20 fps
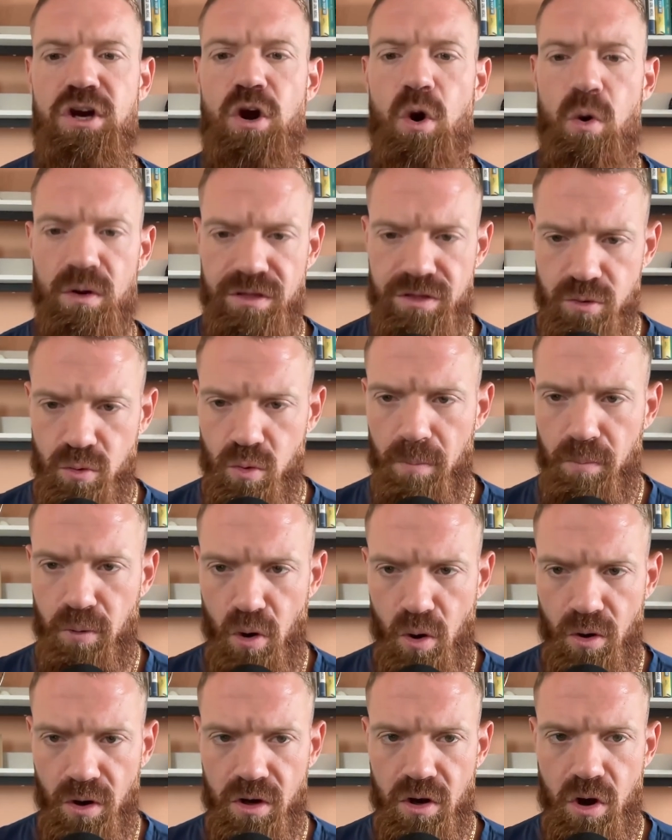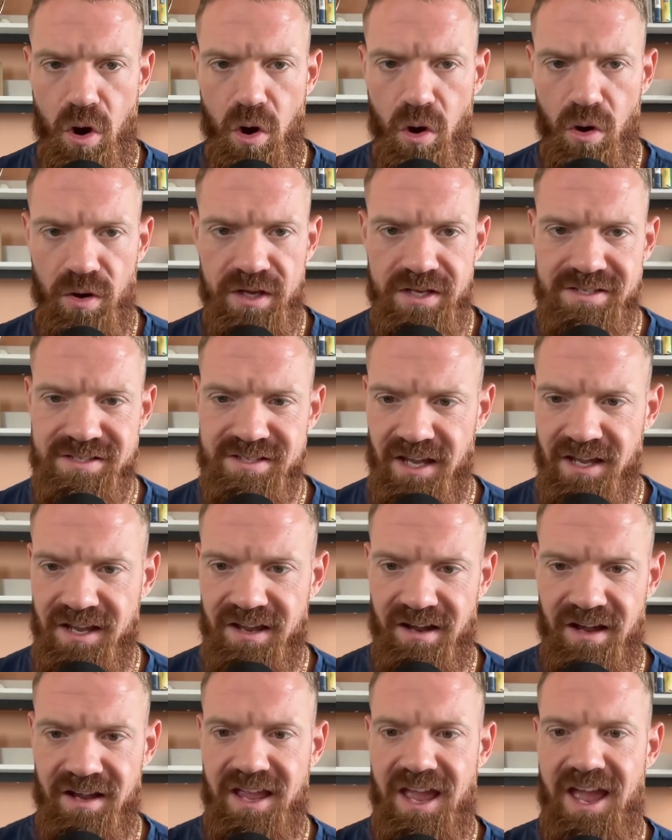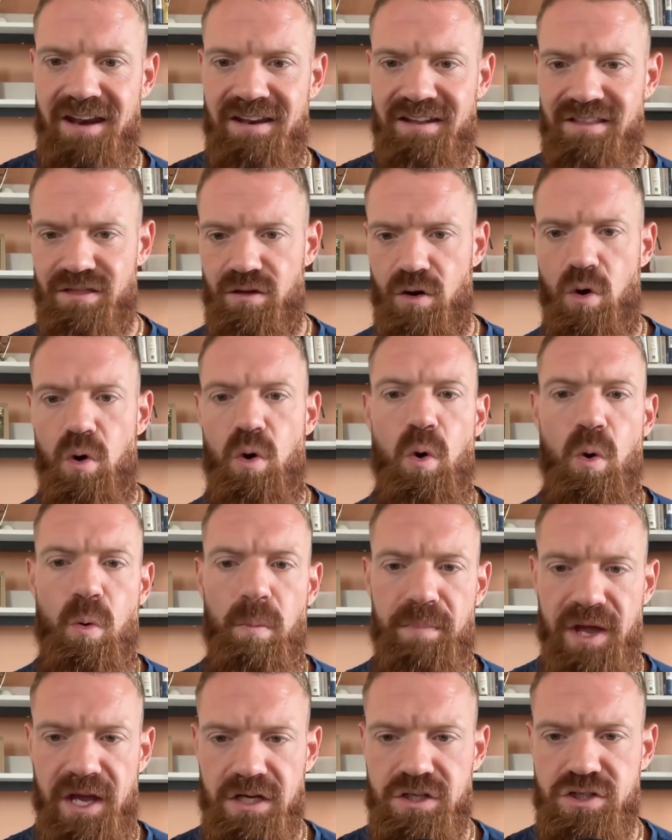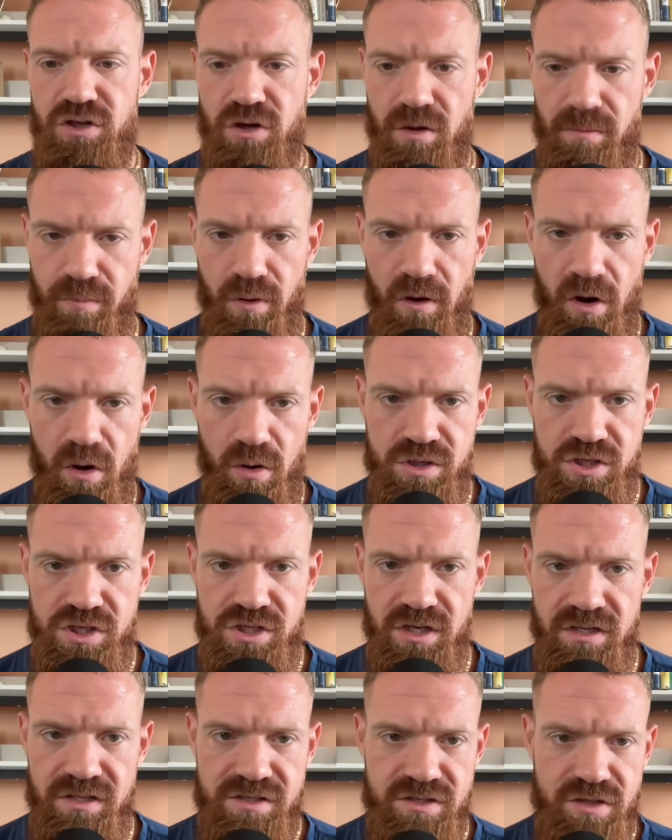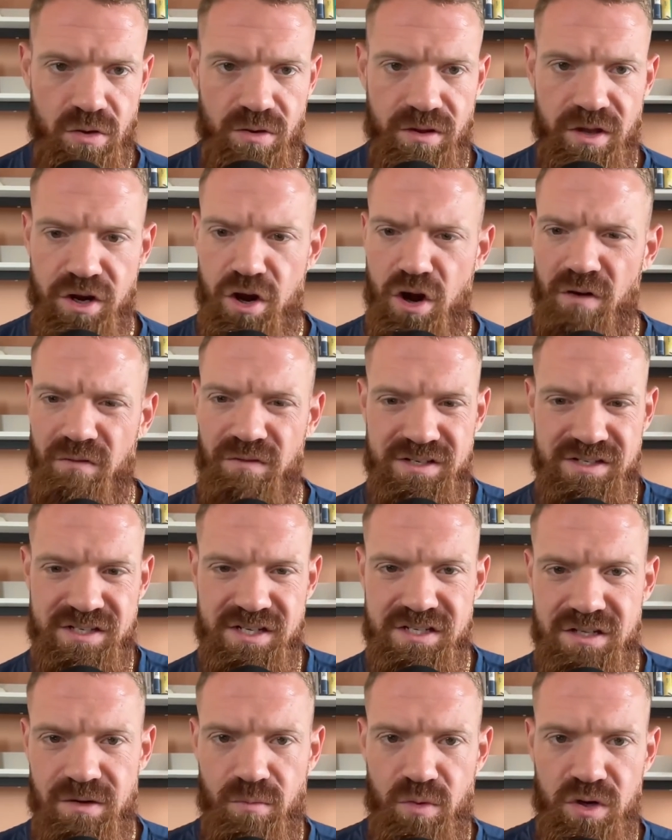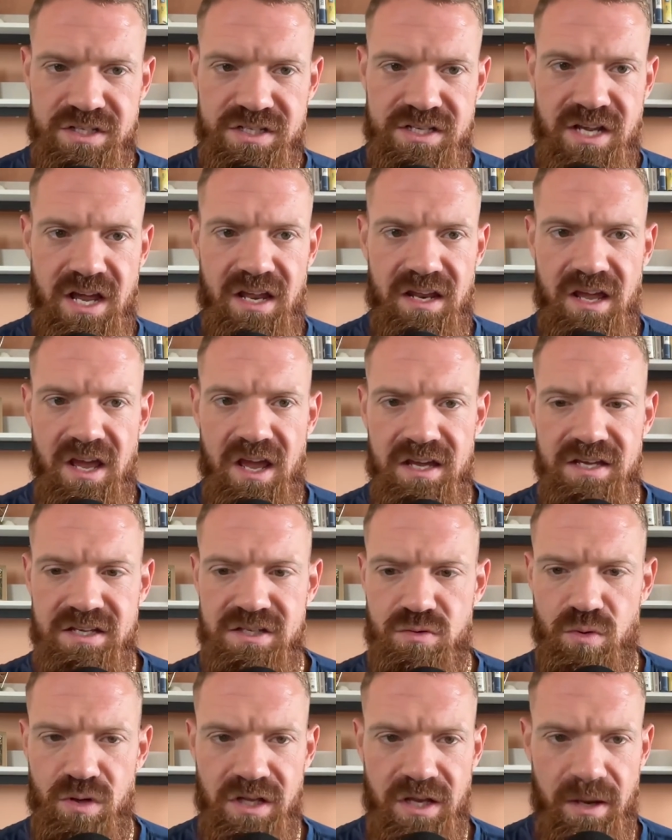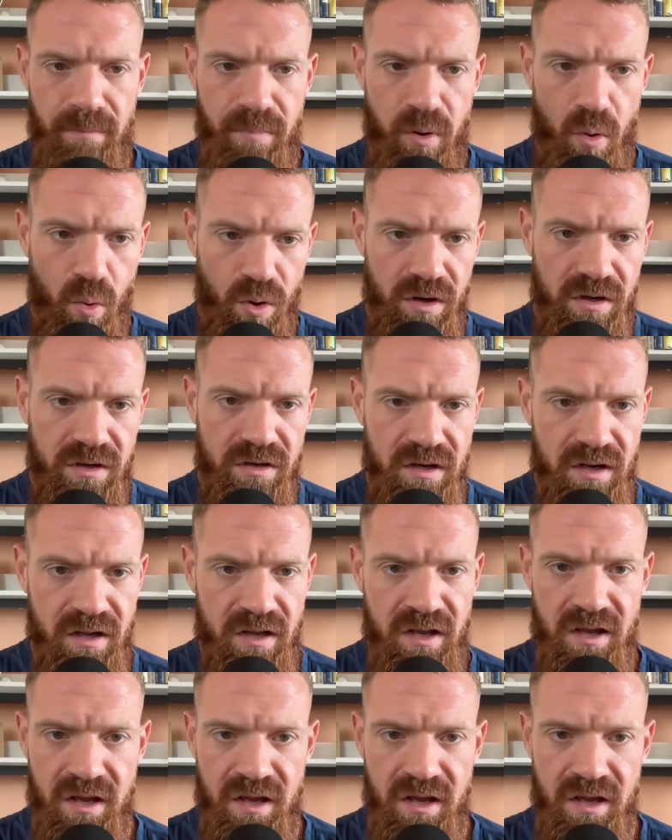going through a protocol is like, again, the whole picture approach. And so the nervous system reset is really important.